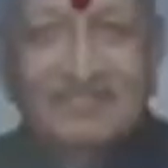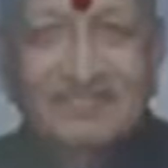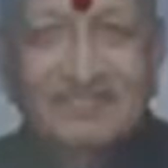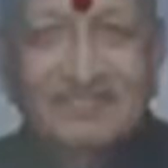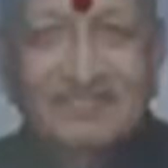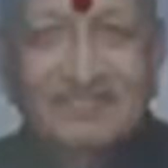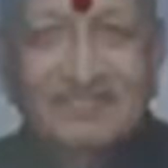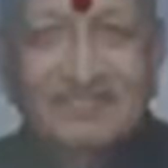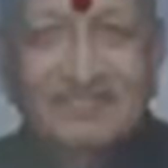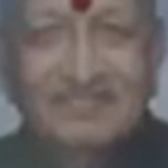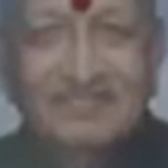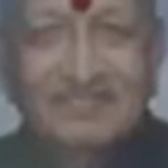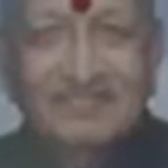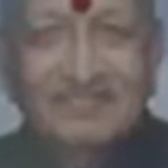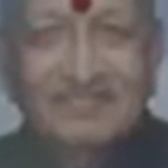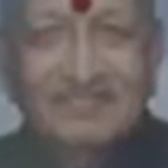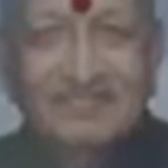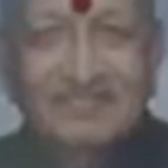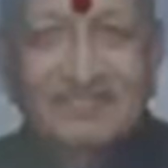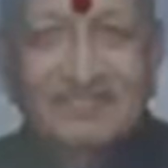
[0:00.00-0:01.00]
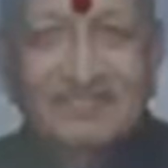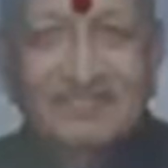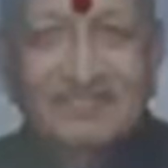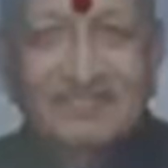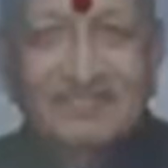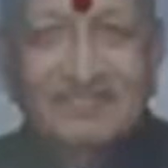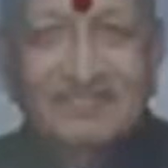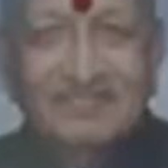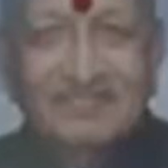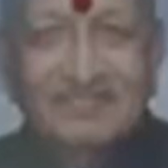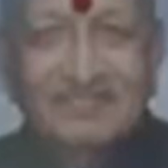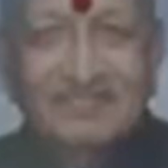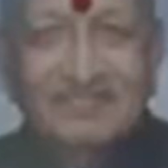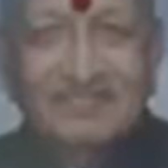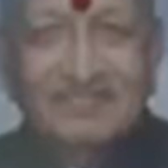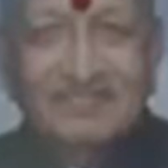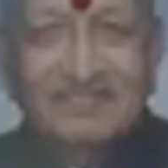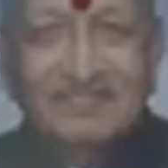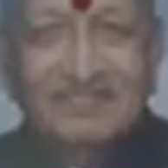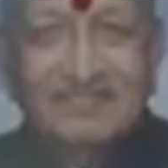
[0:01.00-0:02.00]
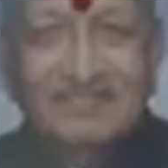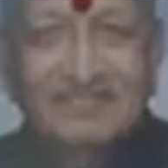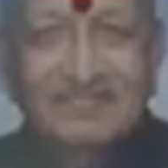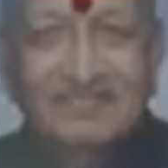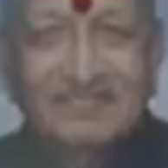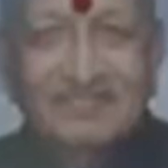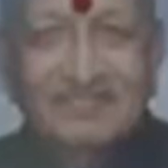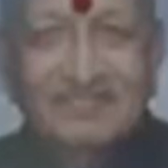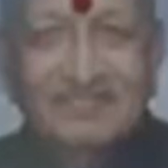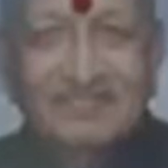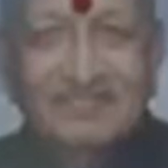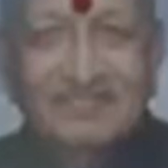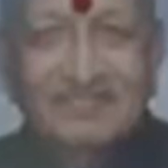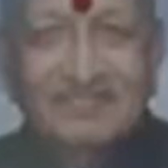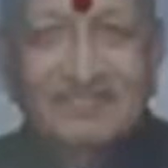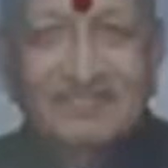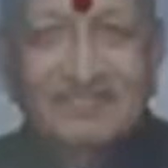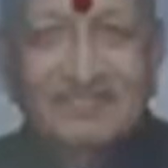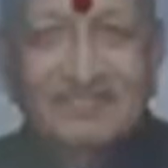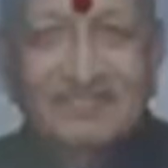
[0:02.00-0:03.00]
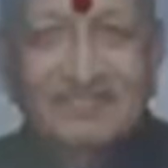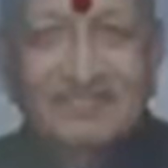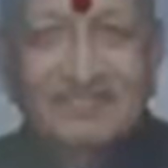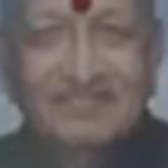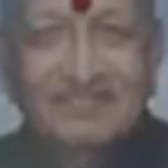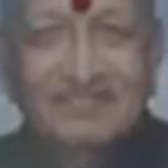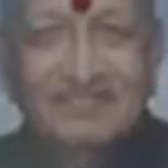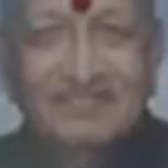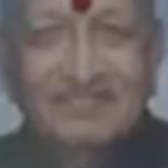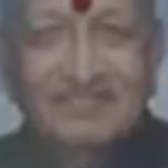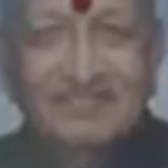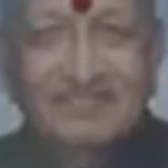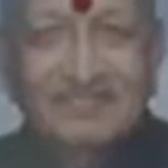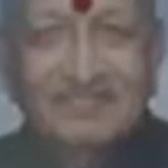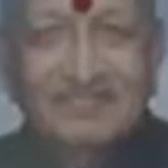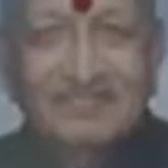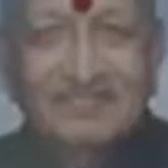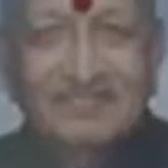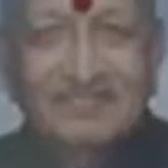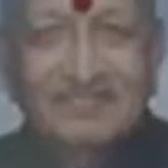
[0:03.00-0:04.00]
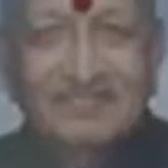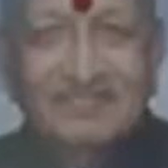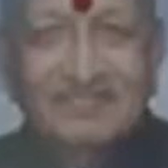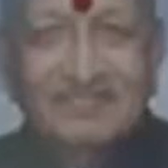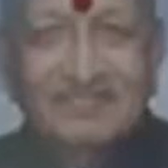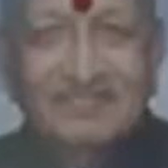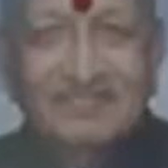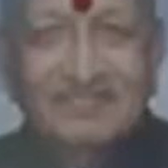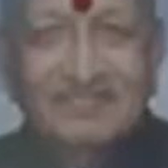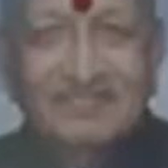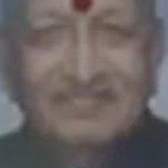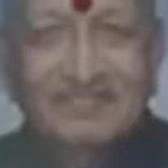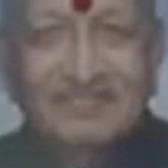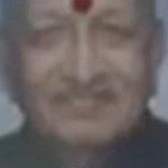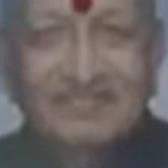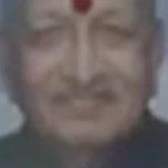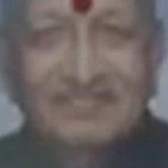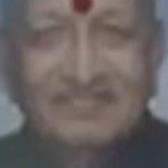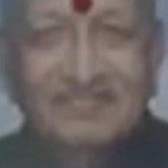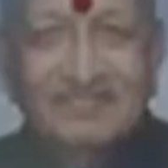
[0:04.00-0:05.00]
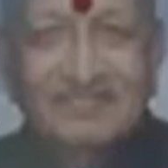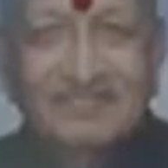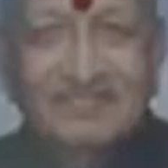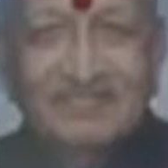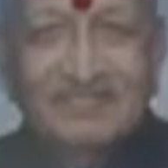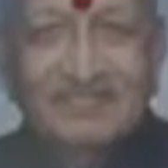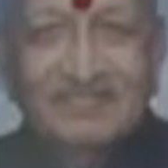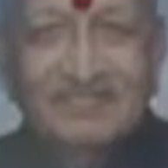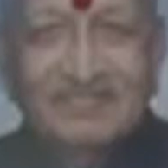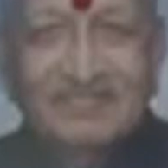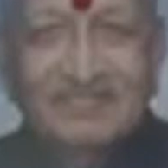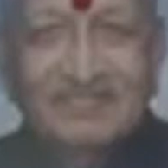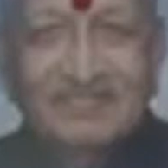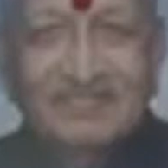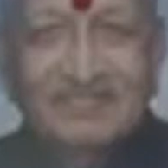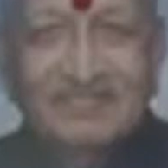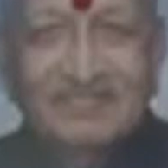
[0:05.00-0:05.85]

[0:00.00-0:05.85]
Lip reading: [no speech]